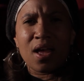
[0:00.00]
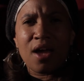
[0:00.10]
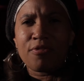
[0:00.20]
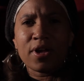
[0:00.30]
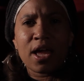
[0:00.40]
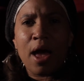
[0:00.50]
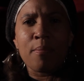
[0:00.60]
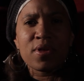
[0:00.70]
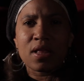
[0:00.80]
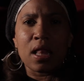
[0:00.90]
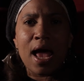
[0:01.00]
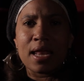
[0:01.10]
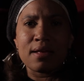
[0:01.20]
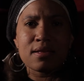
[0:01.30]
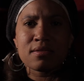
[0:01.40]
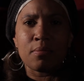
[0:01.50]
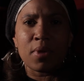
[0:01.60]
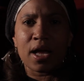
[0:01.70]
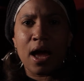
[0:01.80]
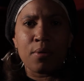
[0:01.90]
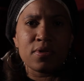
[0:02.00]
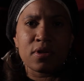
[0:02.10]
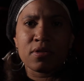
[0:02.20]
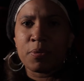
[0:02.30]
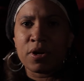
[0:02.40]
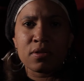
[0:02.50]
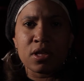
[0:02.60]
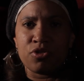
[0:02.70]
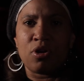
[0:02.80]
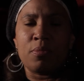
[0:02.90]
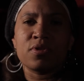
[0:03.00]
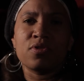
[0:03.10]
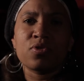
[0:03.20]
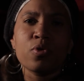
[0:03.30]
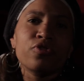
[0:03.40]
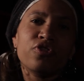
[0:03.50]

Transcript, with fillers: I forget, I must have lied. I said something like I was experiencing troubles in school.